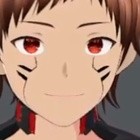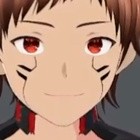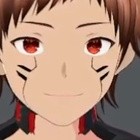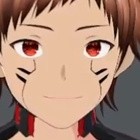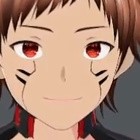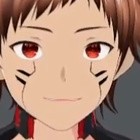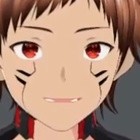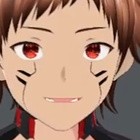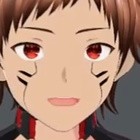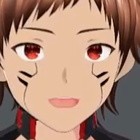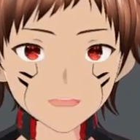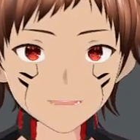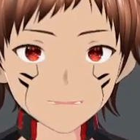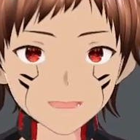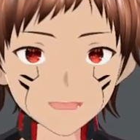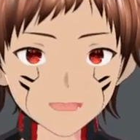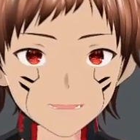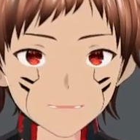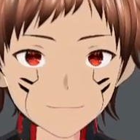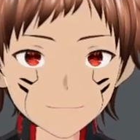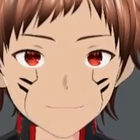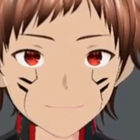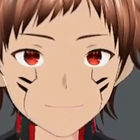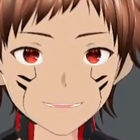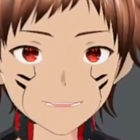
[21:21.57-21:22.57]
It was
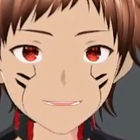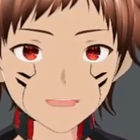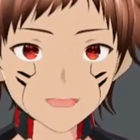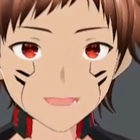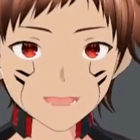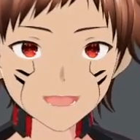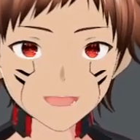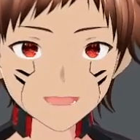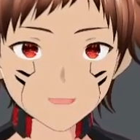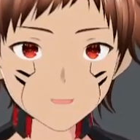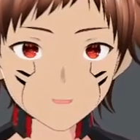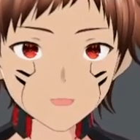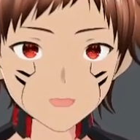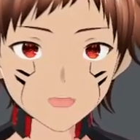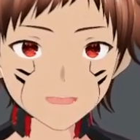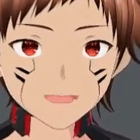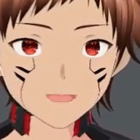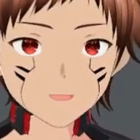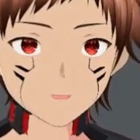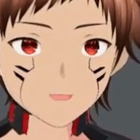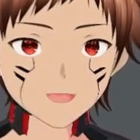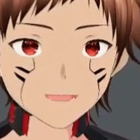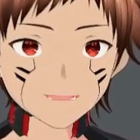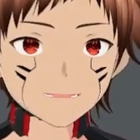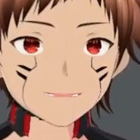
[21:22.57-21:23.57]
better than the older
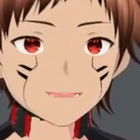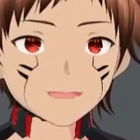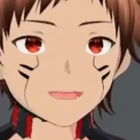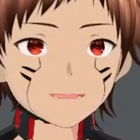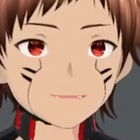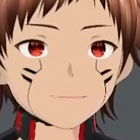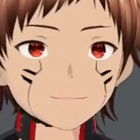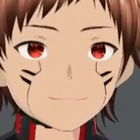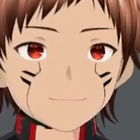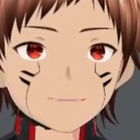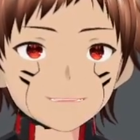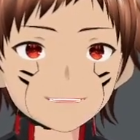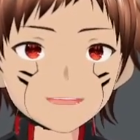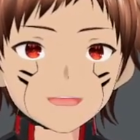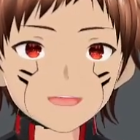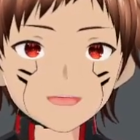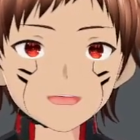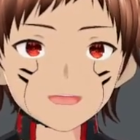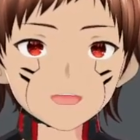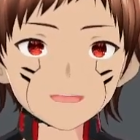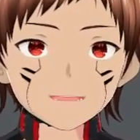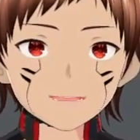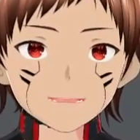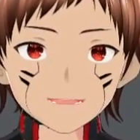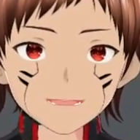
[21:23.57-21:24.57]
one.
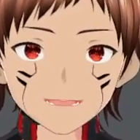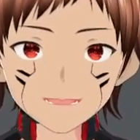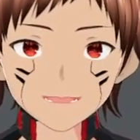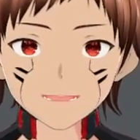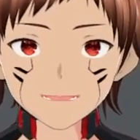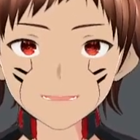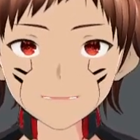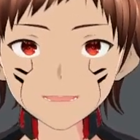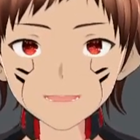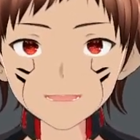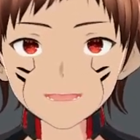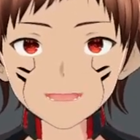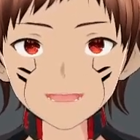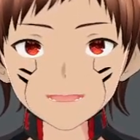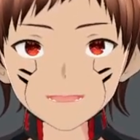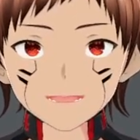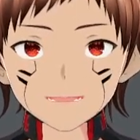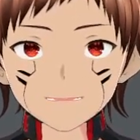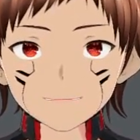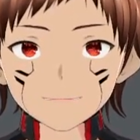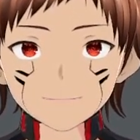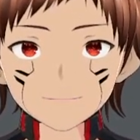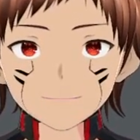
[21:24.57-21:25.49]
10-point decrease.